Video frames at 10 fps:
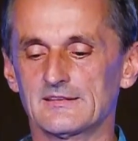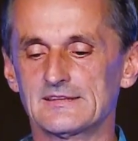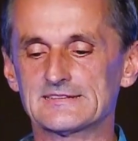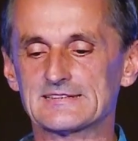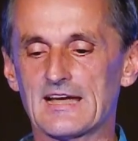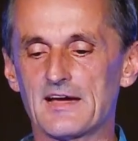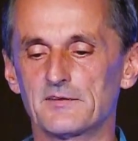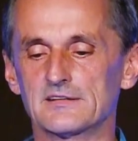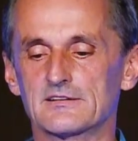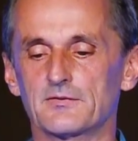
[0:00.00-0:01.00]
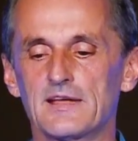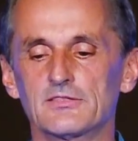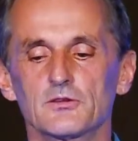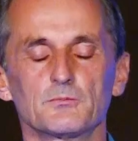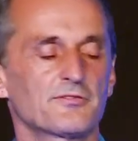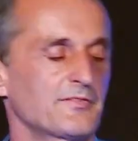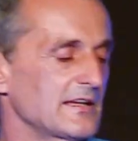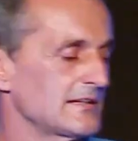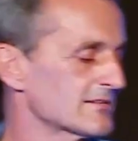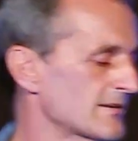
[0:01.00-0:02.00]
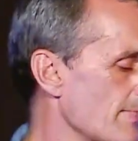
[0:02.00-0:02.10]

discovered quantum field.